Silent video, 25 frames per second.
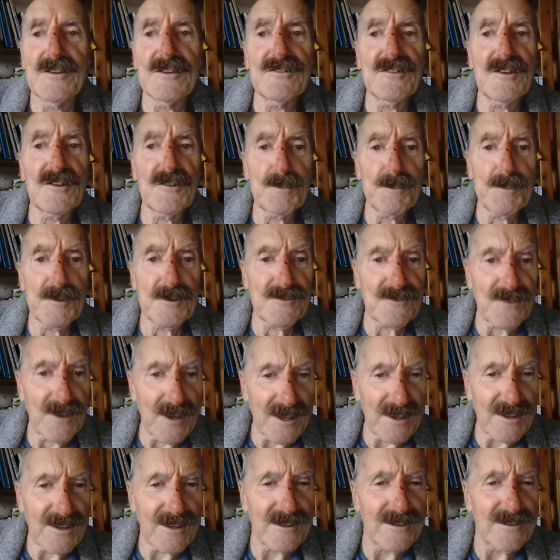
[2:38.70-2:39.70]
This is
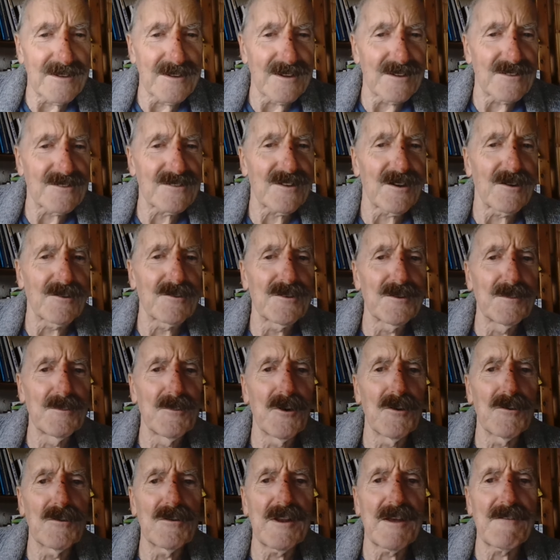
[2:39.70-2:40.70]
particularly so the
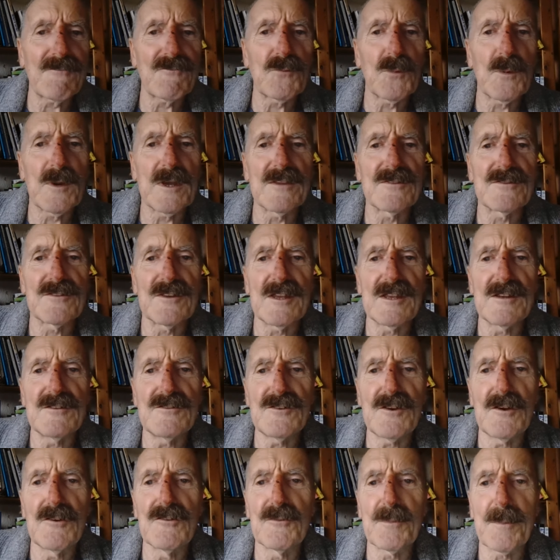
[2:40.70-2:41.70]
more left wing the
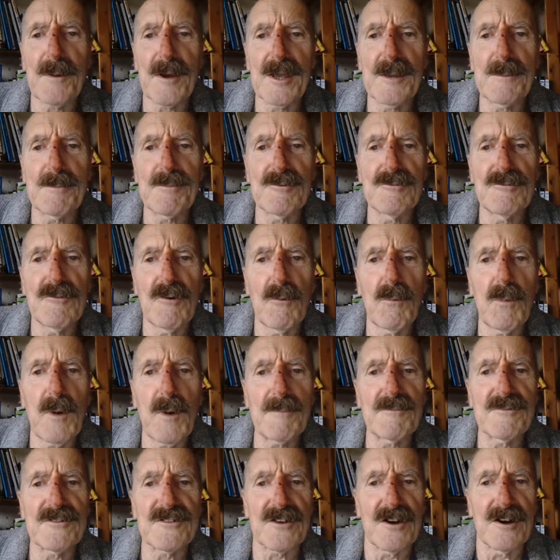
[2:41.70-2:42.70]
newspaper or
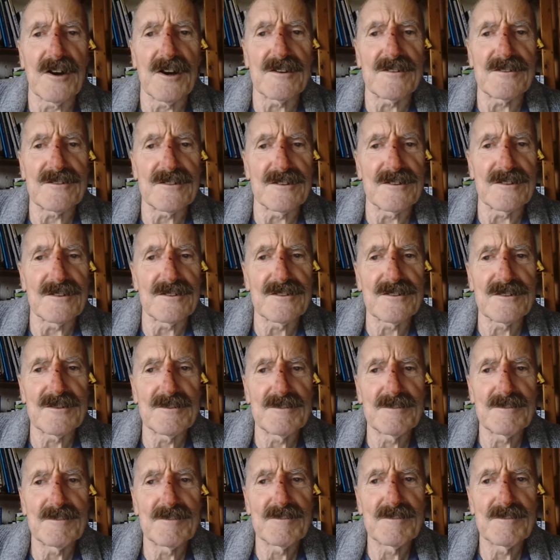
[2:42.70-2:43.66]
website is.